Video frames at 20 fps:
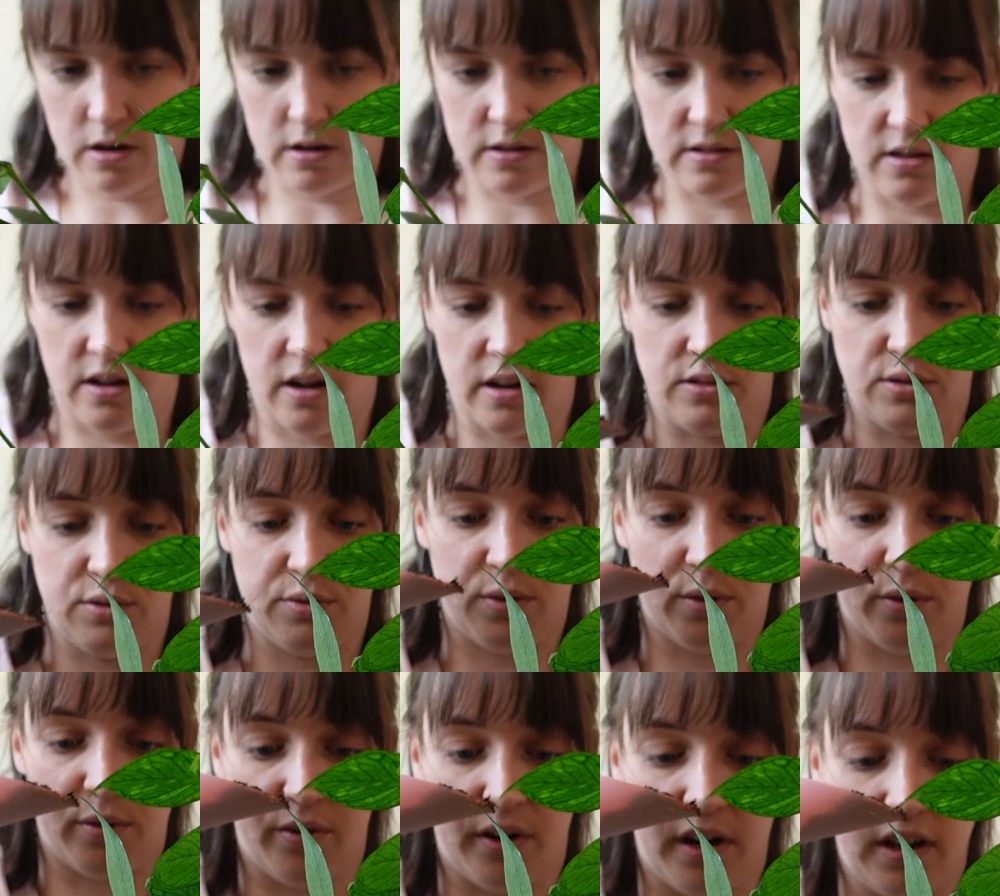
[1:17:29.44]
So yeah, I do
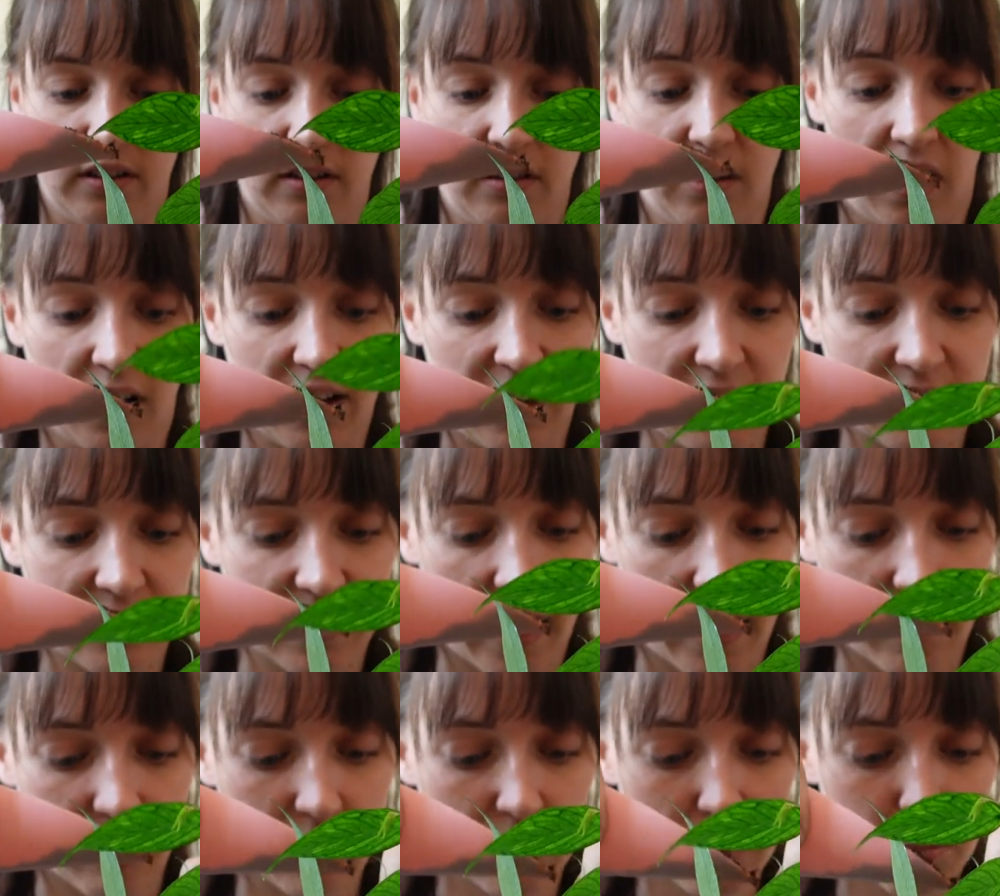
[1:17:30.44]
feel very lucky to
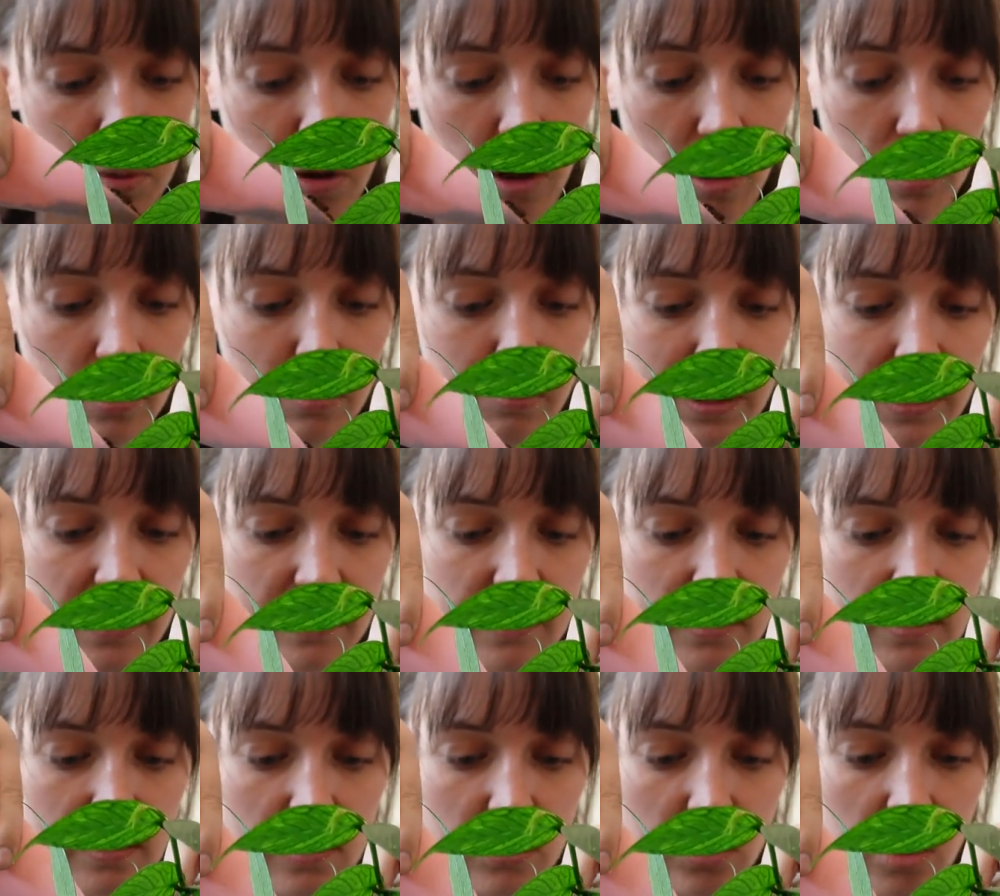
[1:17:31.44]
have this plant because
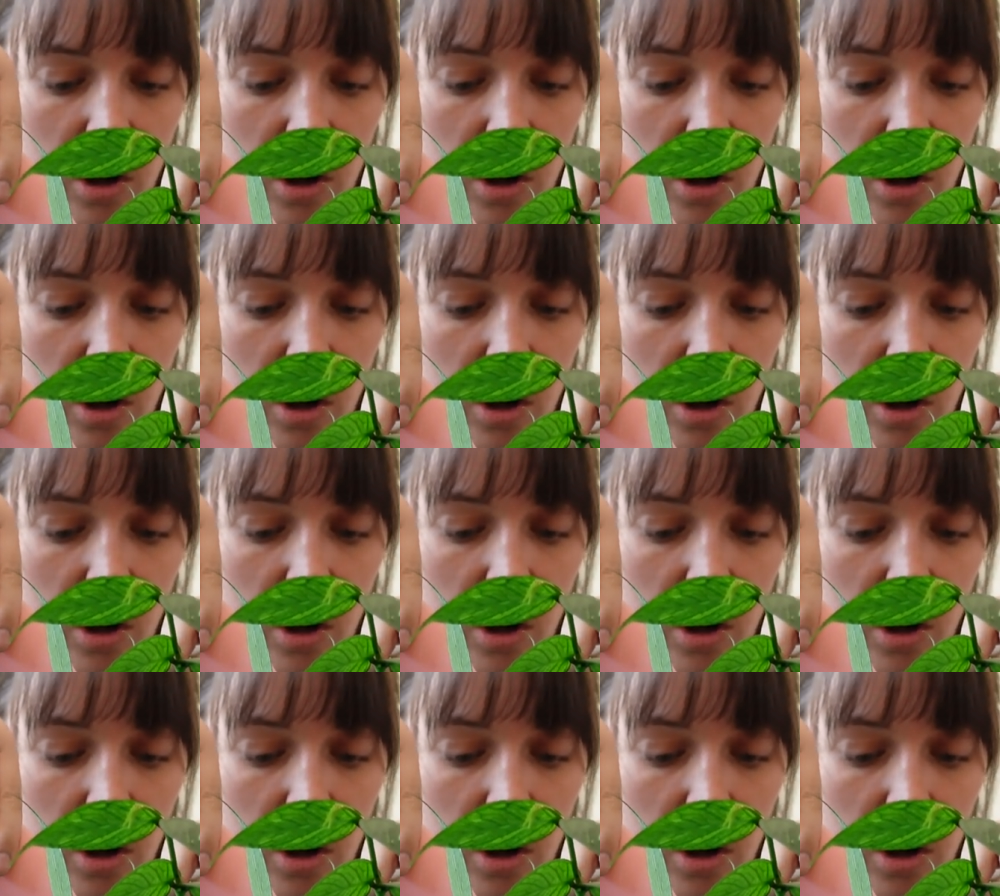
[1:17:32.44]
it's